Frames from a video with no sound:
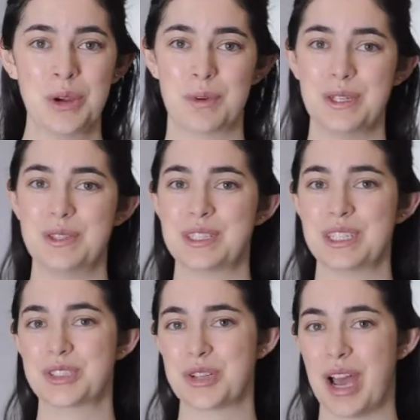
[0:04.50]
We're
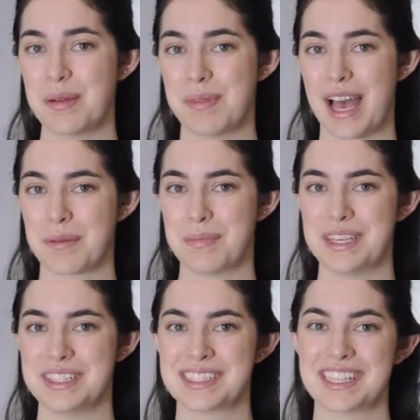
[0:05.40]
using dry black
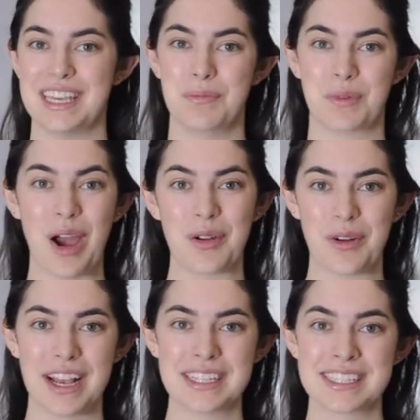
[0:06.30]
beans and brown
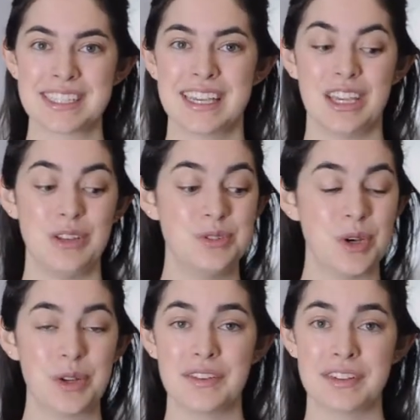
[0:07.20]
rice. You
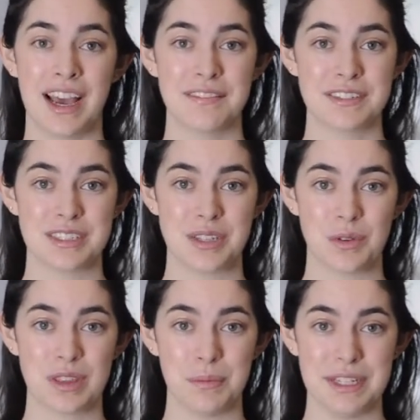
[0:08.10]
don't even have to
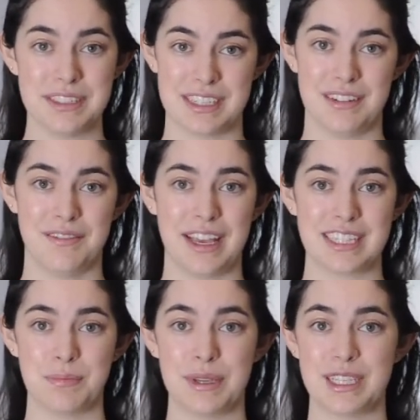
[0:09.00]
soak the beans in
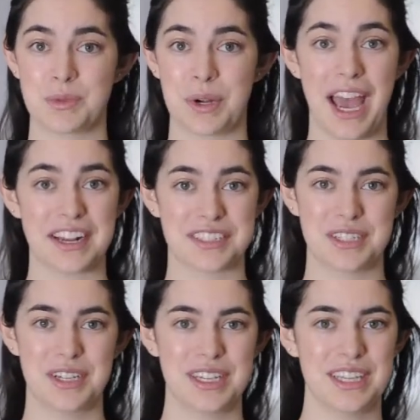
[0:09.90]
advance because we're actually
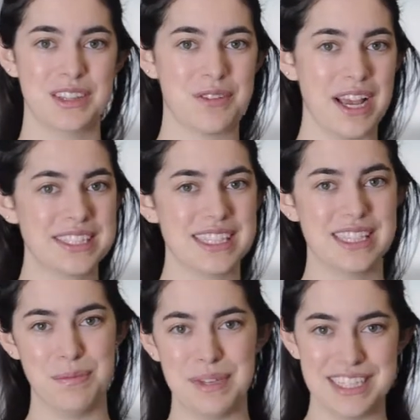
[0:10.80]
cooking the rice and
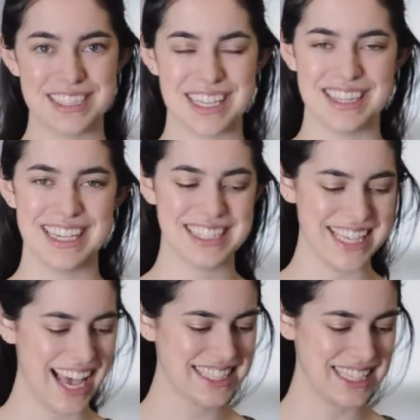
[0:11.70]
the beans at the
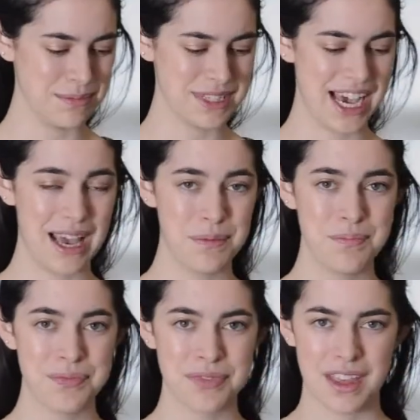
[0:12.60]
exact same time.
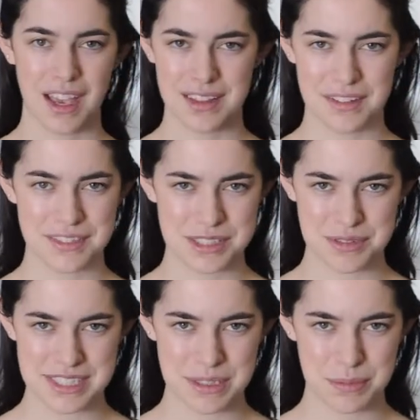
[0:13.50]
I love this
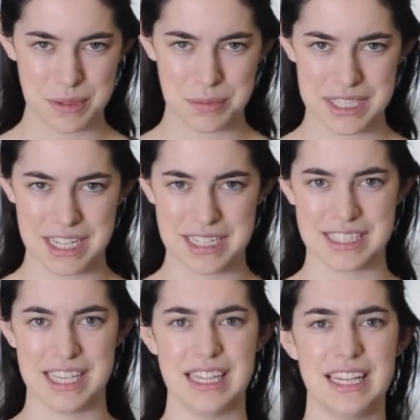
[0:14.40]
recipe because
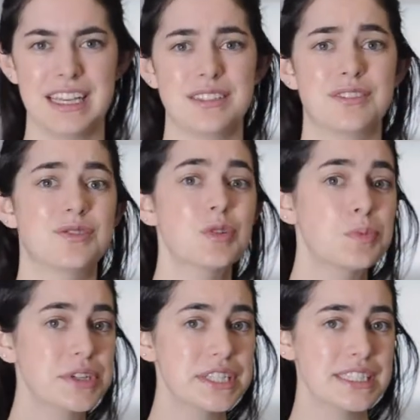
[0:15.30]
it is
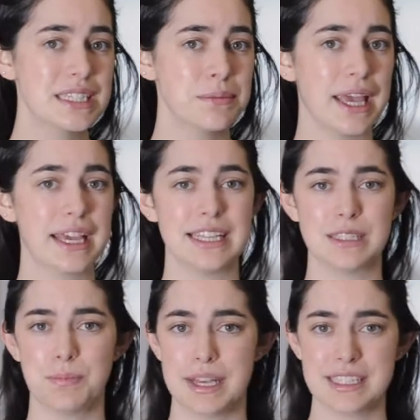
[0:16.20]
super easy to make.
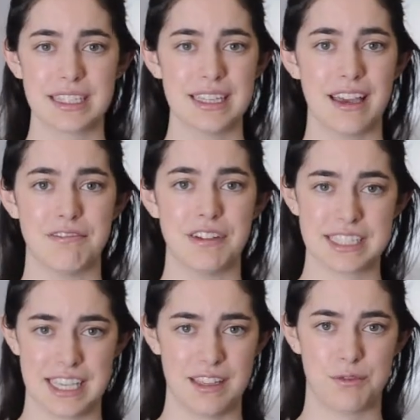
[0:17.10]
It's basically a
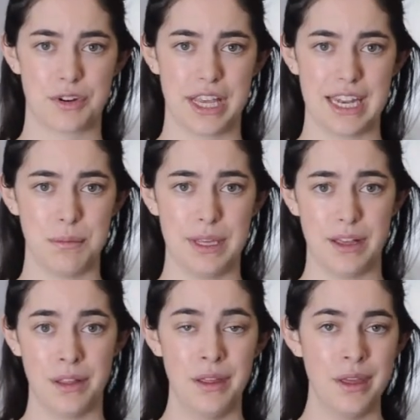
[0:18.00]
fix it and forget it
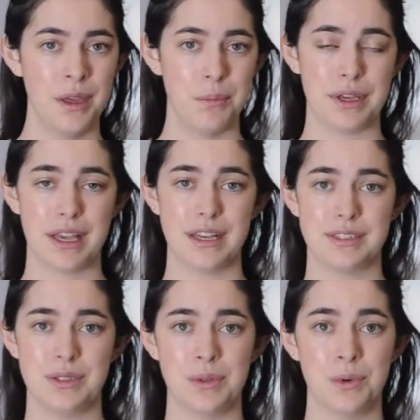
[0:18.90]
meal because
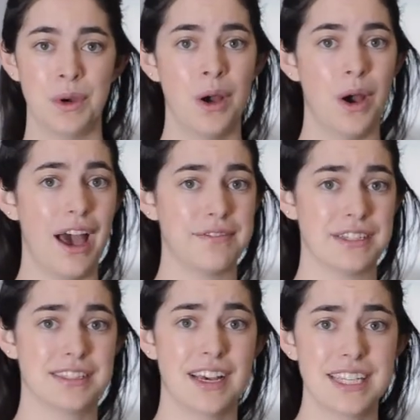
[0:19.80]
you have
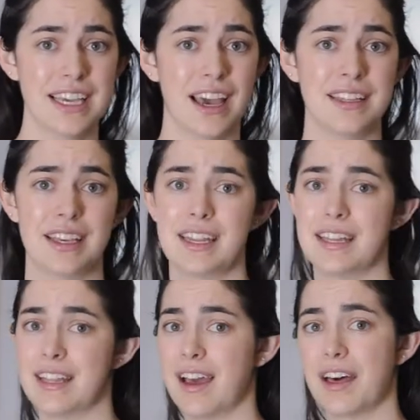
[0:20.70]
to sauté onion and
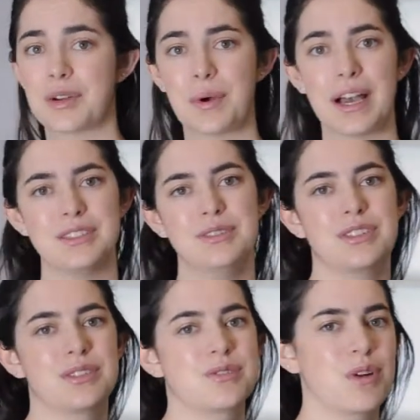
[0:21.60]
then otherwise you
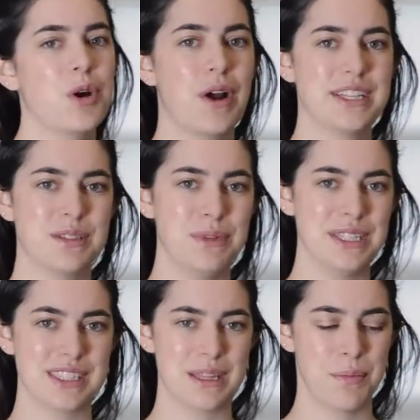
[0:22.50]
just throw rice and
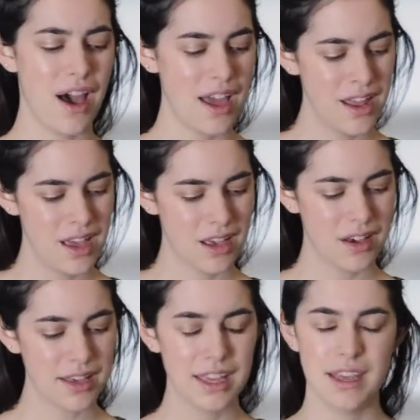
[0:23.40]
beans in the pot,
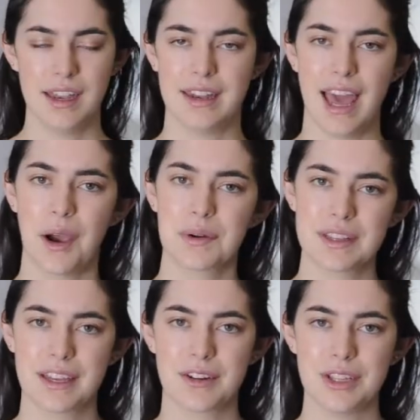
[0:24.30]
cook it, and an hour
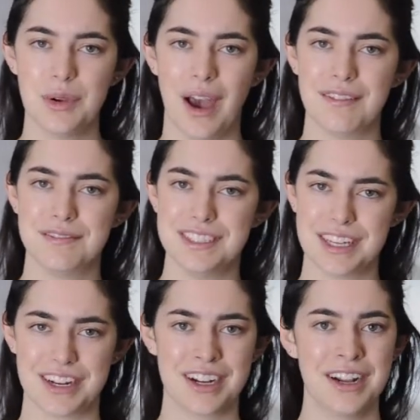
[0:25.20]
later you have
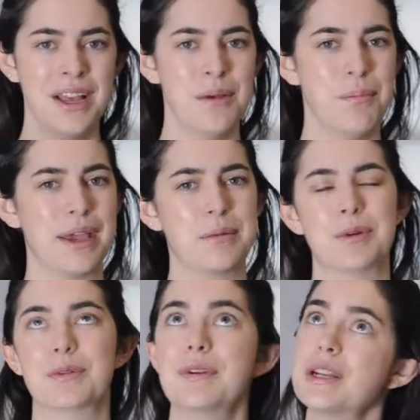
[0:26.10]
dinner. Make
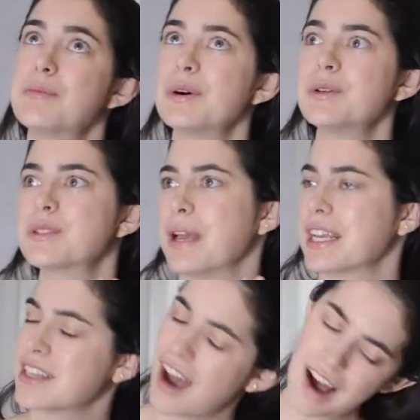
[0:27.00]
burrito bowls, make
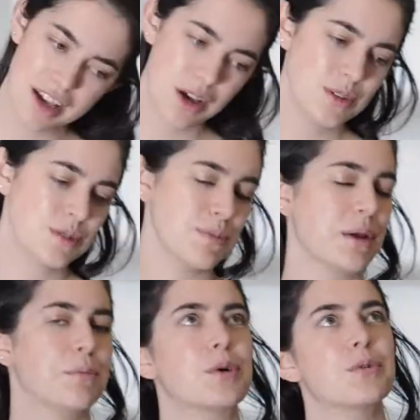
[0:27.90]
tacos, make
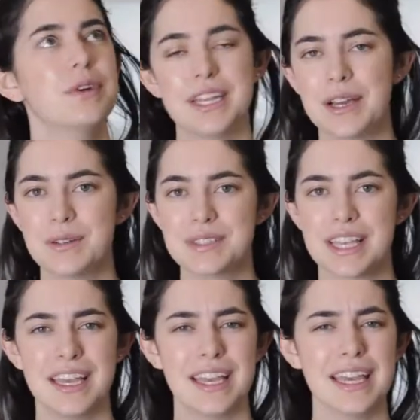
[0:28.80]
burritos,
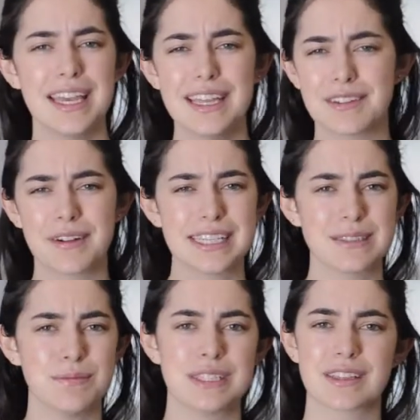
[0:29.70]
eat the rice
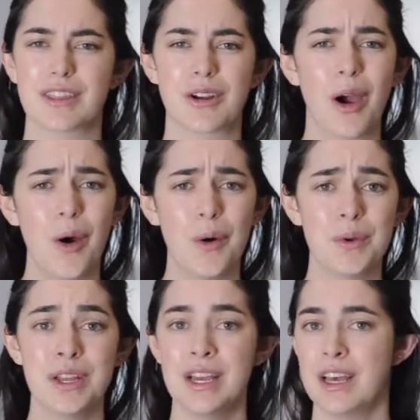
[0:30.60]
and beans on their
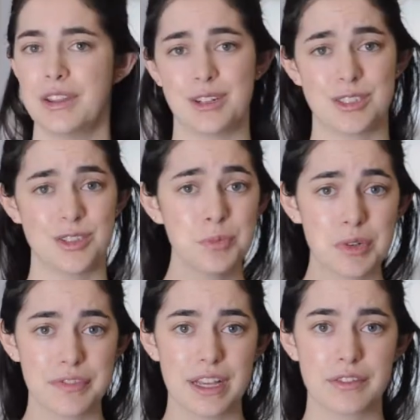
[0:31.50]
own. They're
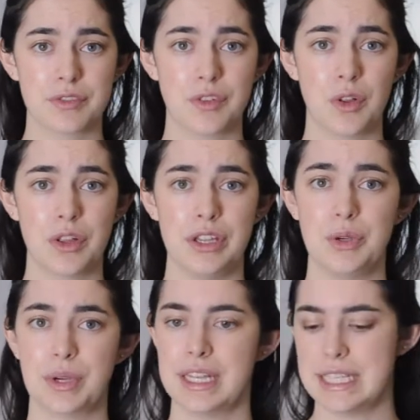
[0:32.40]
super flavorful and
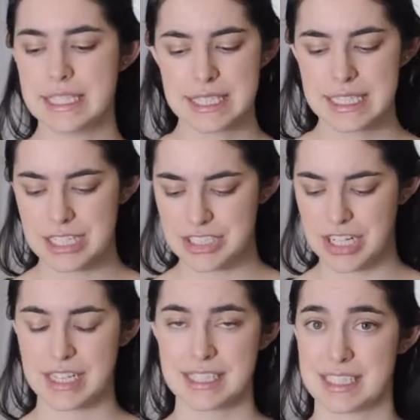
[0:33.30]
you can easily
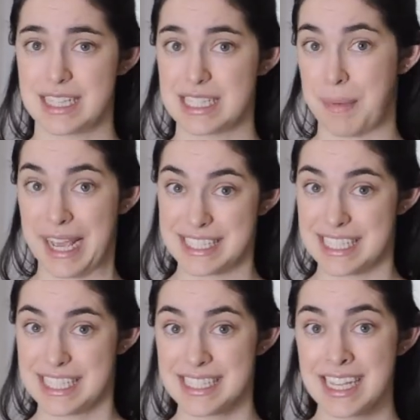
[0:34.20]
adjust the
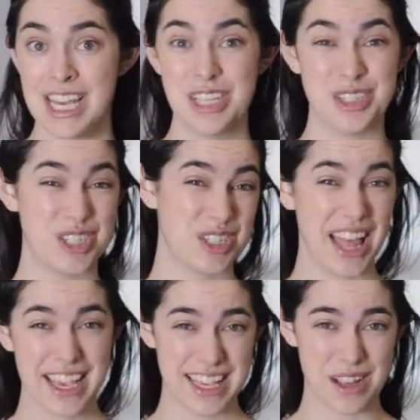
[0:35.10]
spices to your
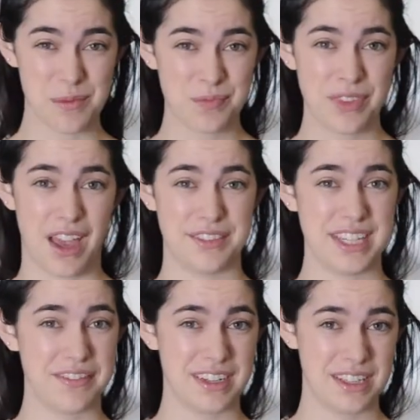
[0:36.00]
liking. I'll
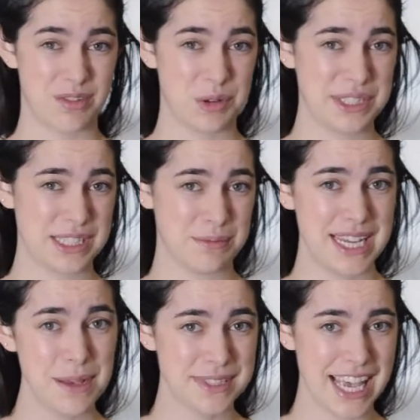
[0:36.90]
definitely throw in some
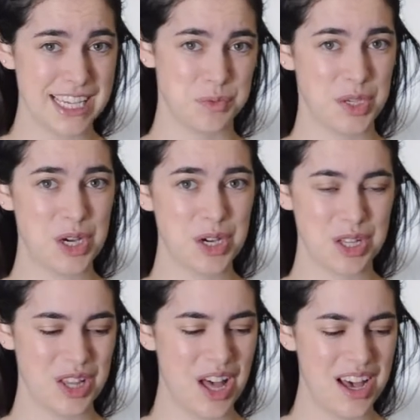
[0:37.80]
tips as we cook
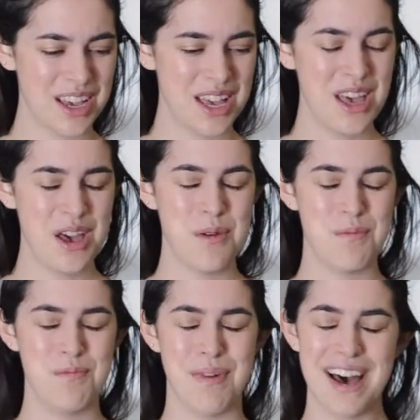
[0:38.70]
along,
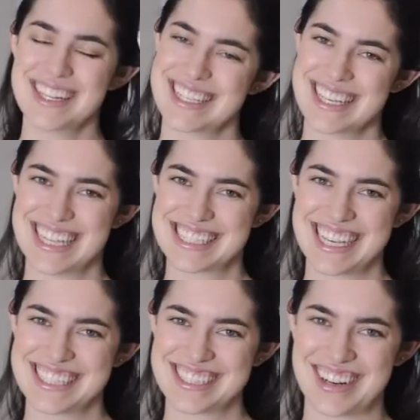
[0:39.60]
but let's
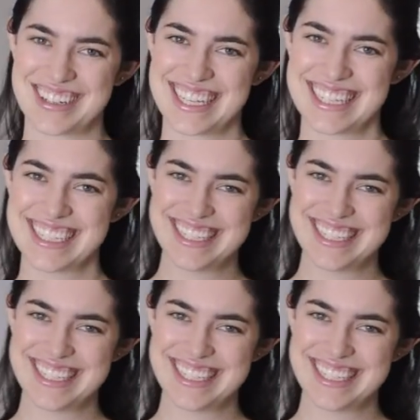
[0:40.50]
get started.